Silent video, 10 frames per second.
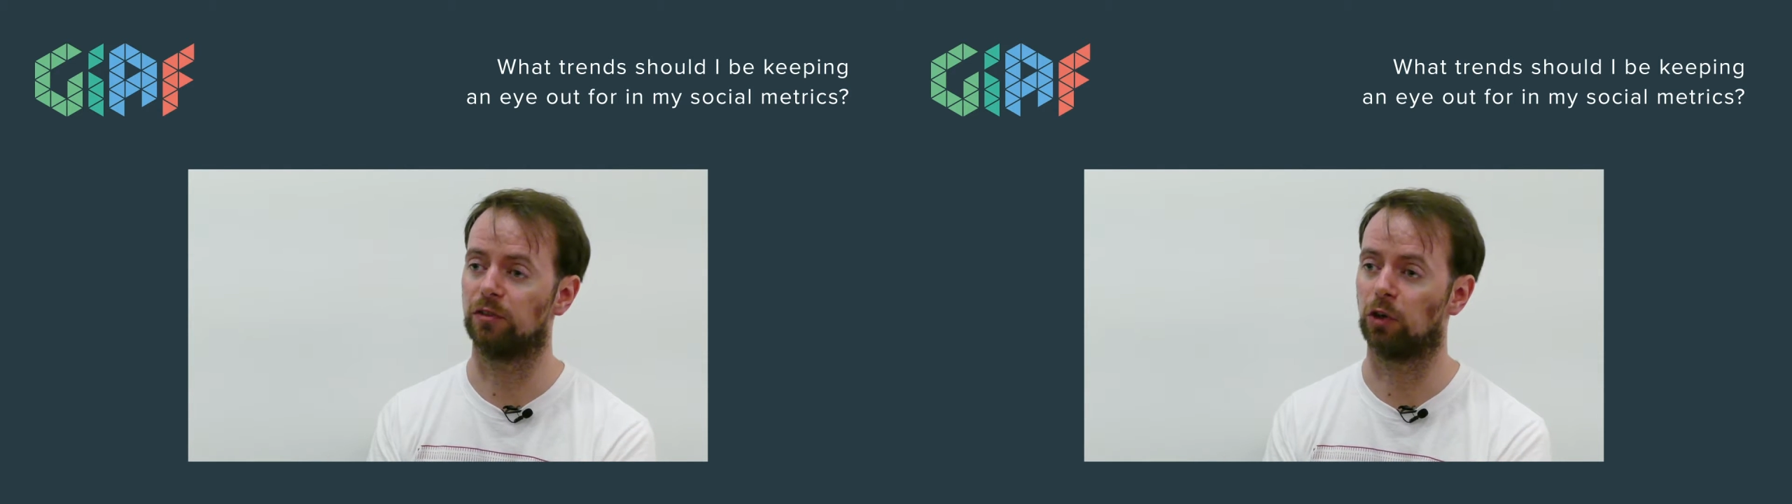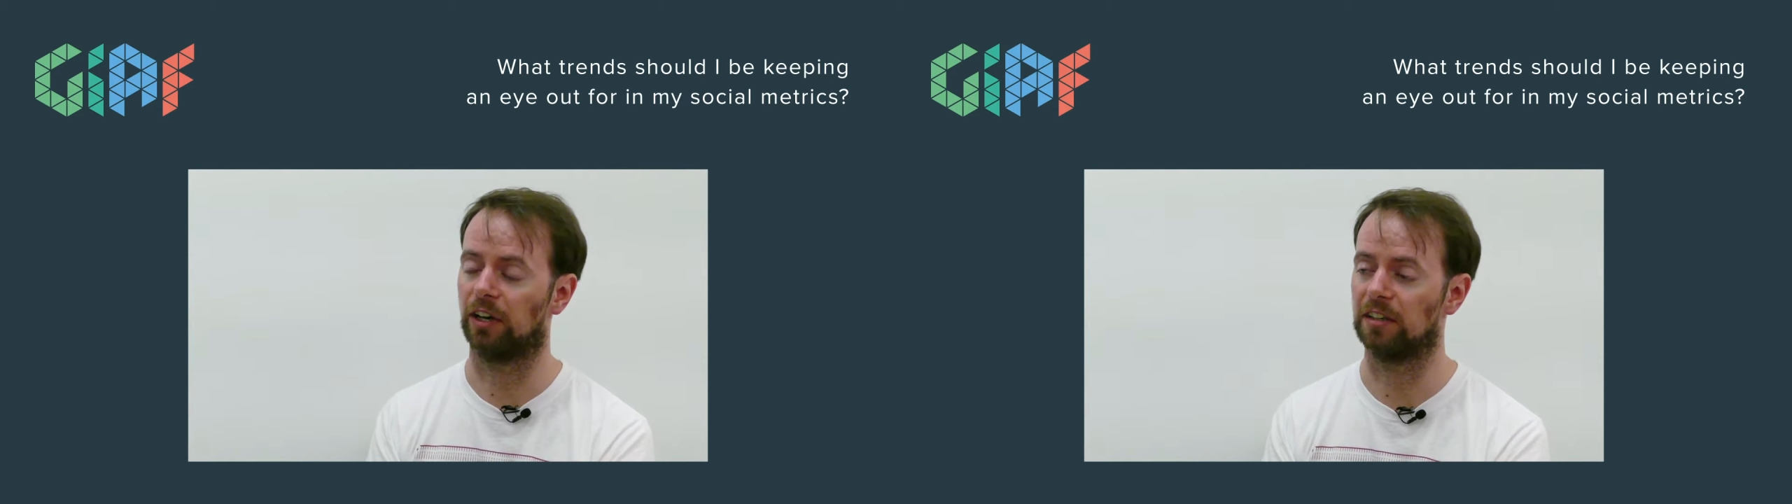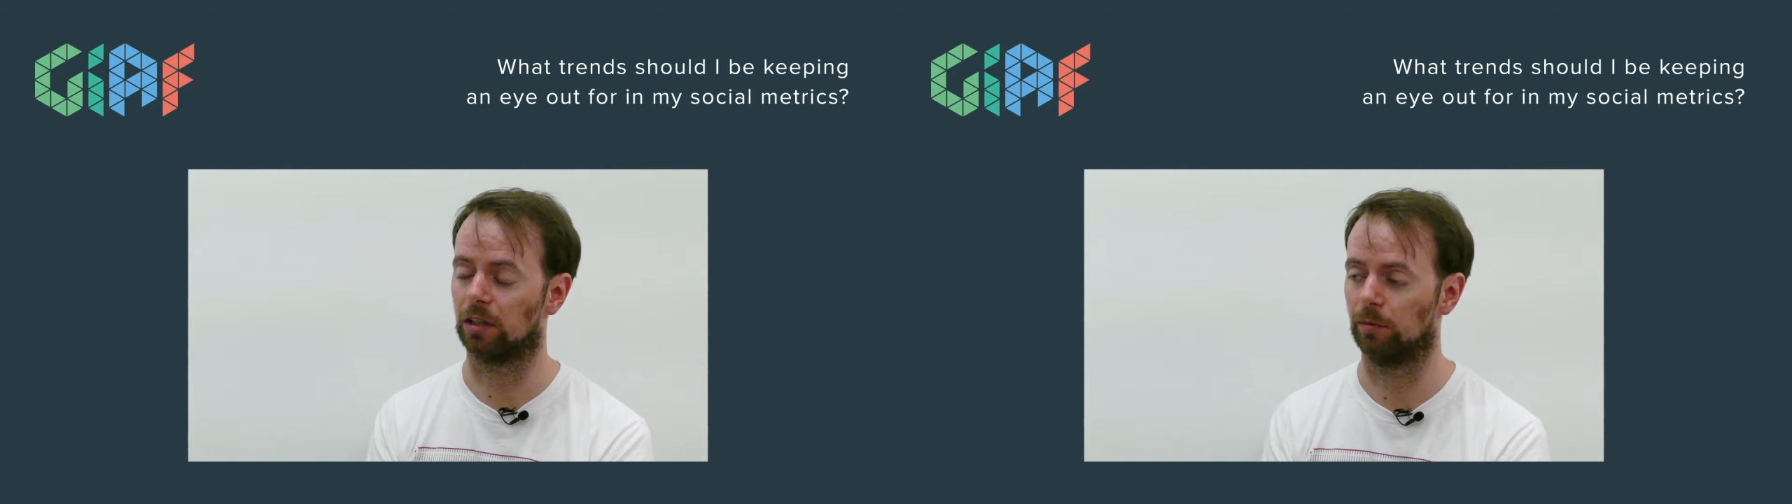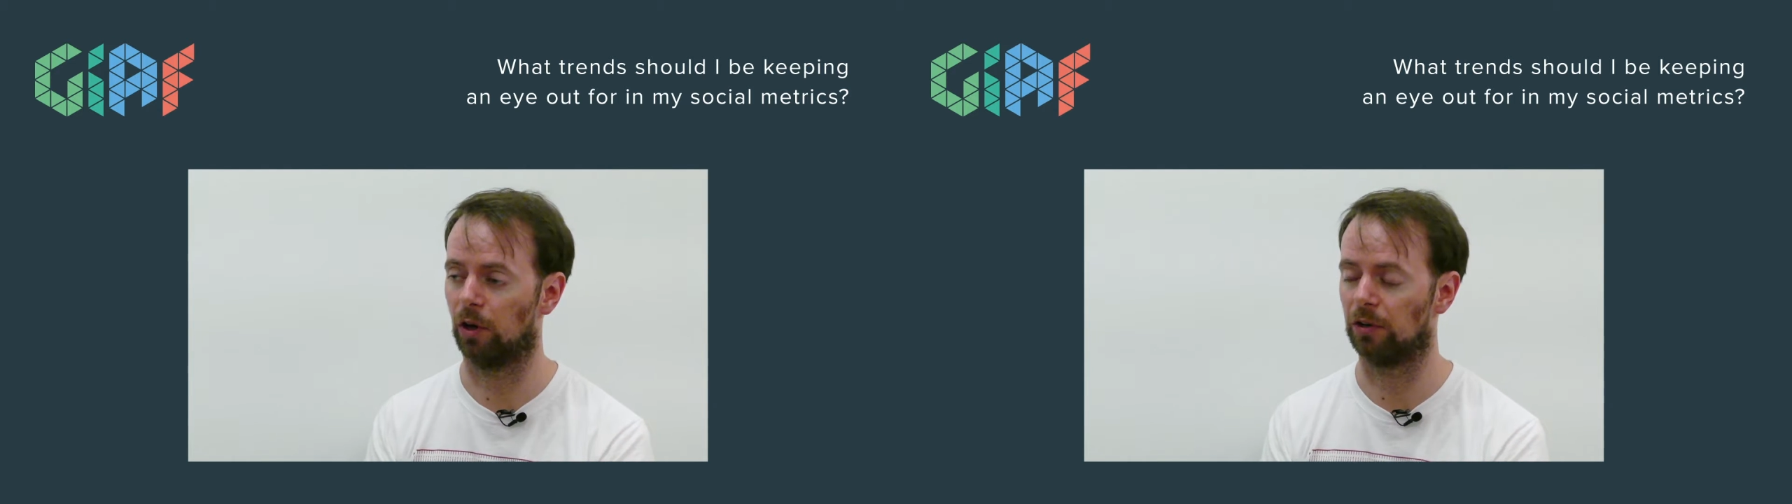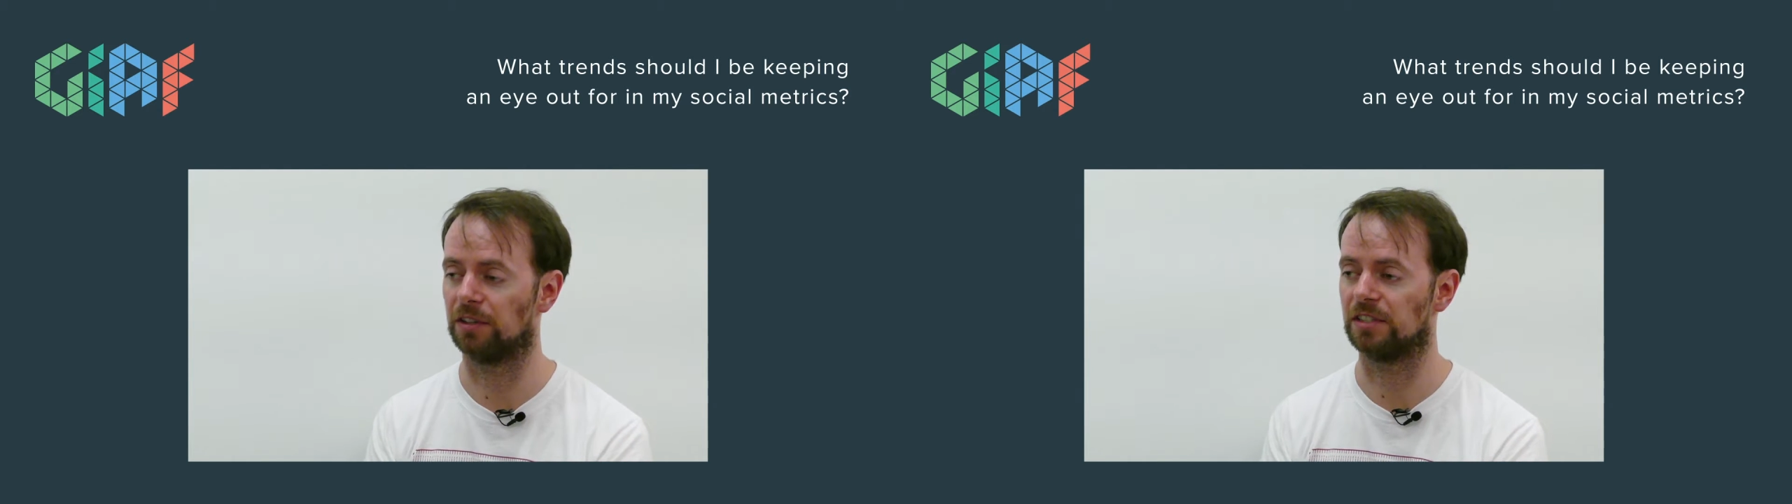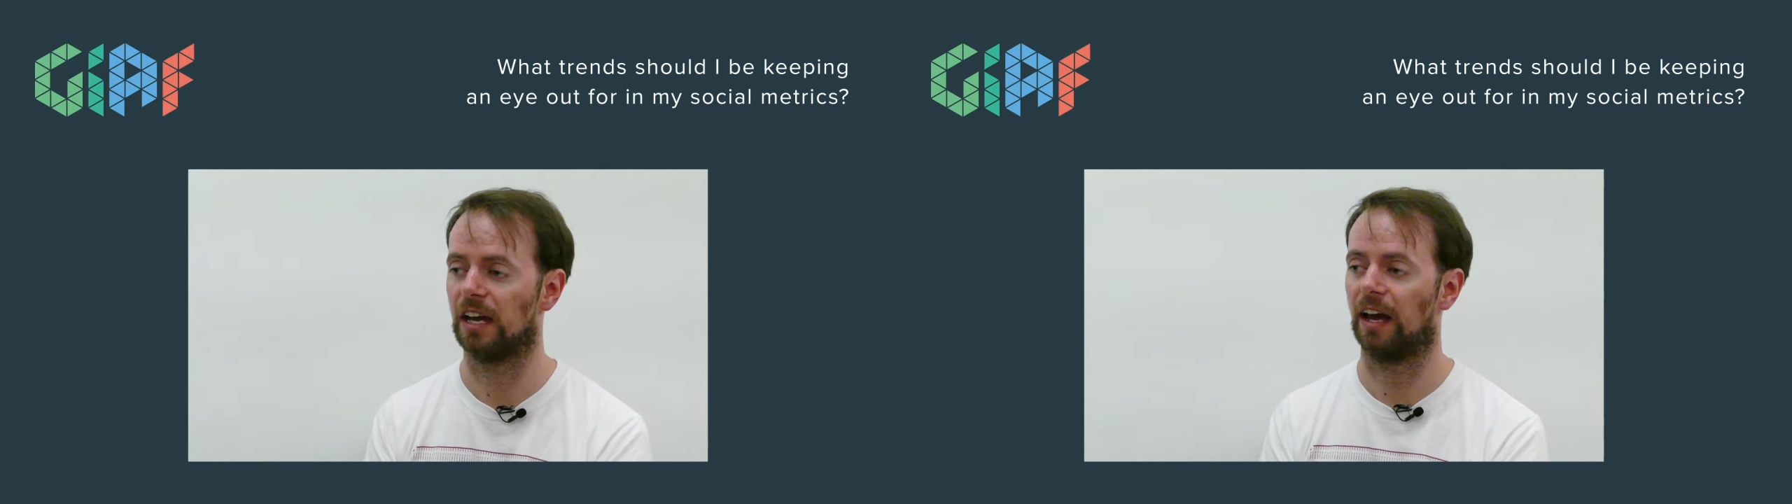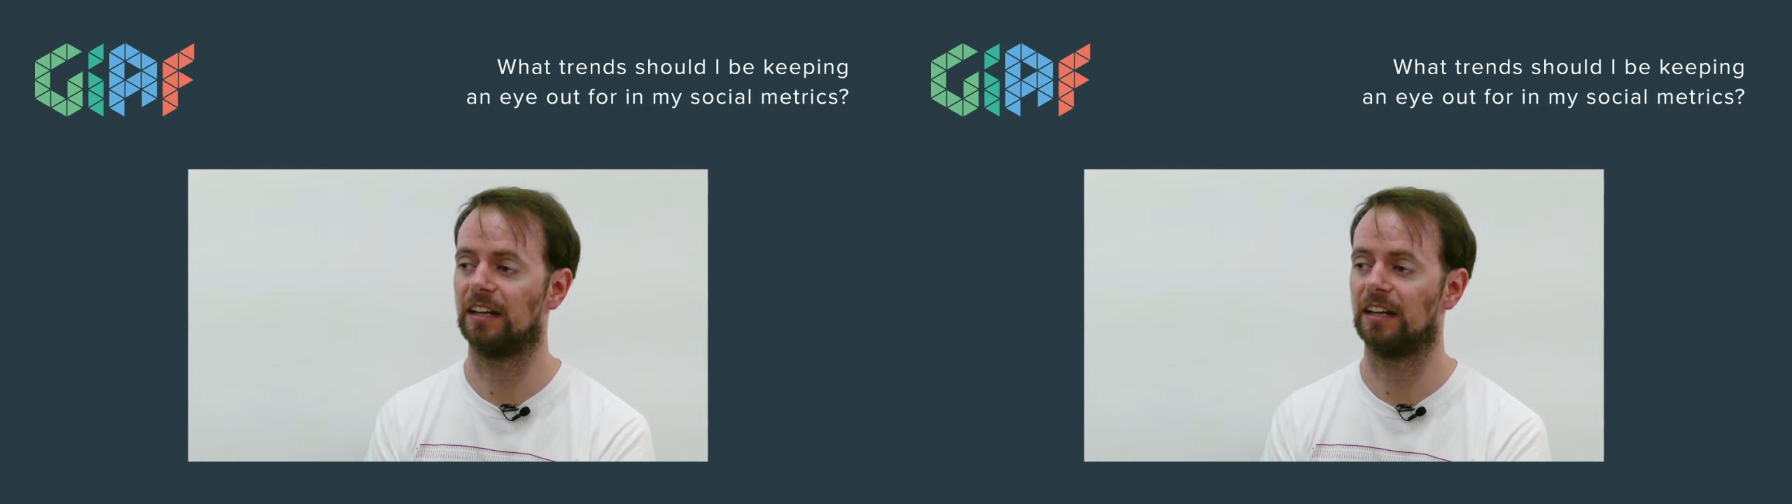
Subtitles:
of your connected components,